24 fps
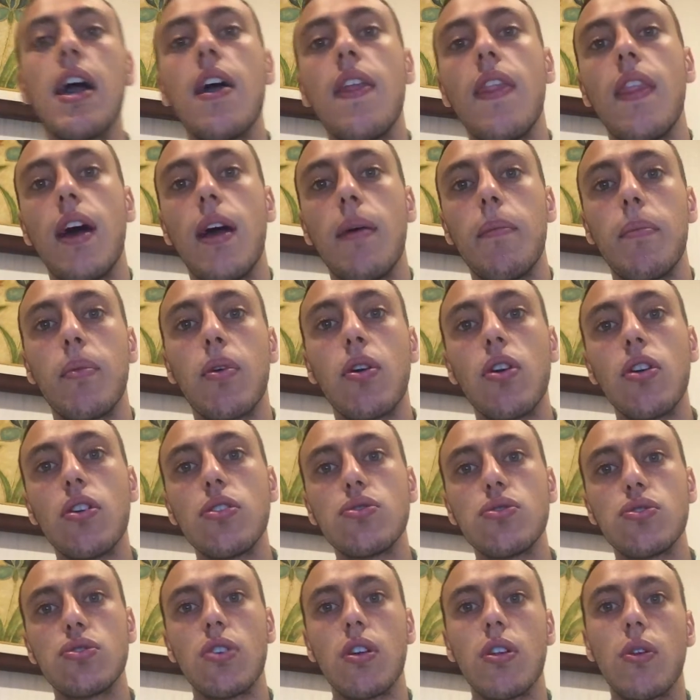and I'm going
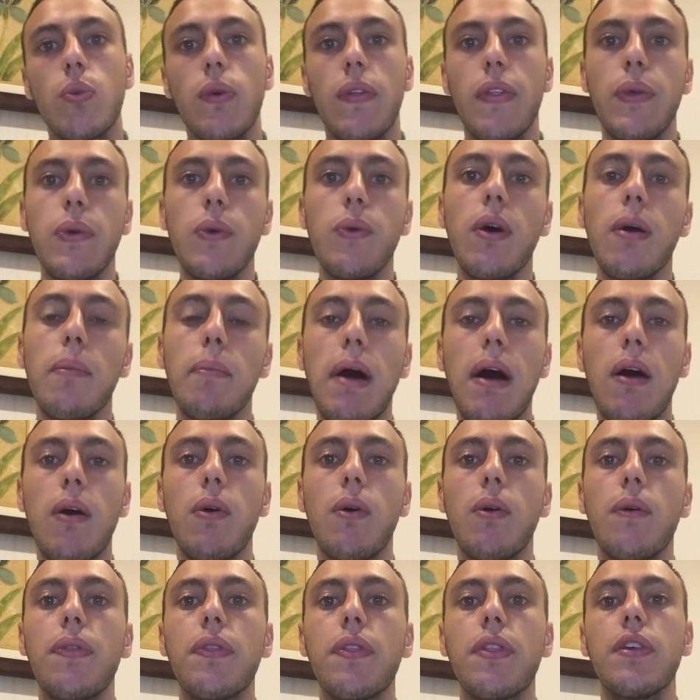to talk with you
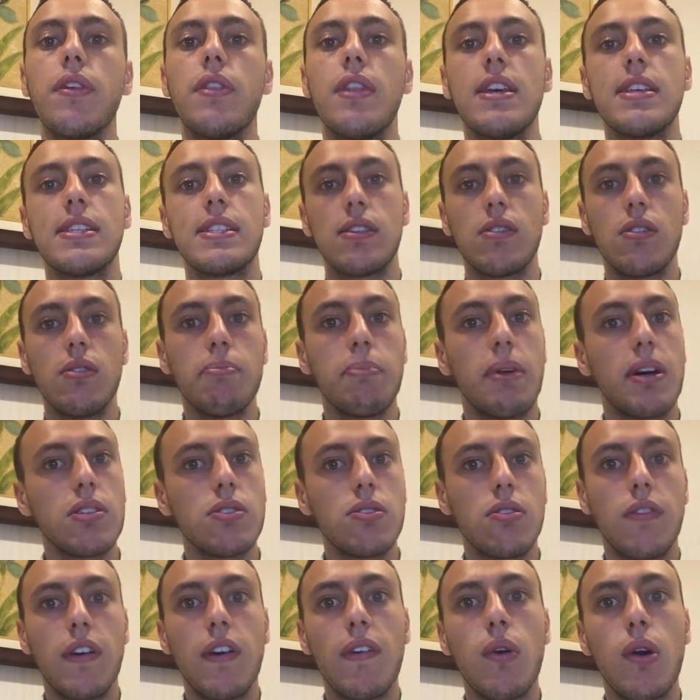about the second
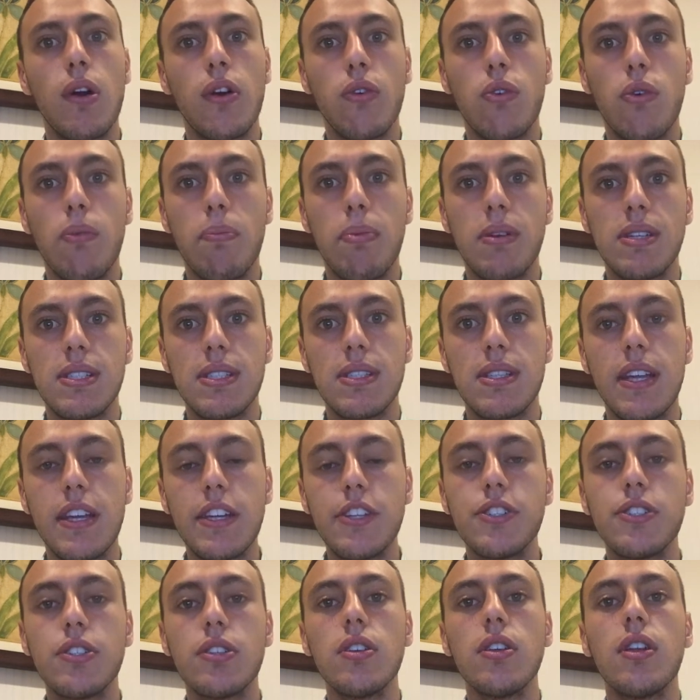part of our group
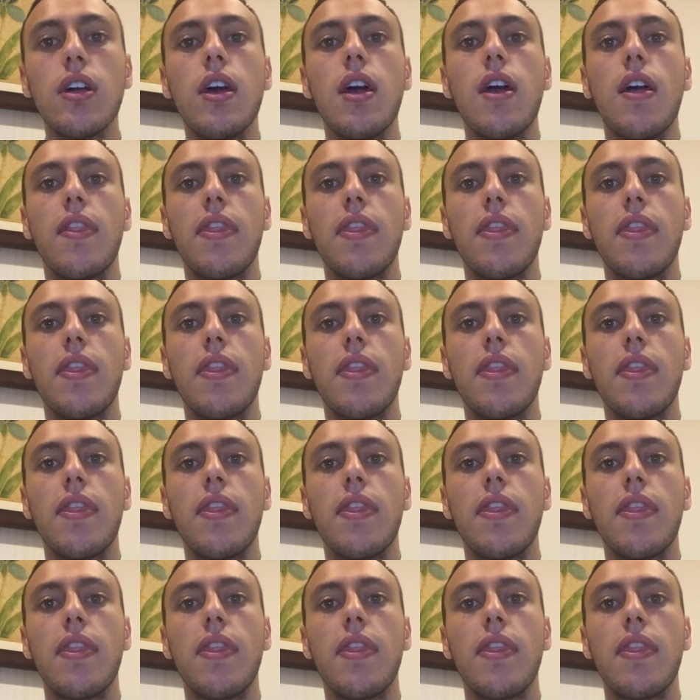presentation,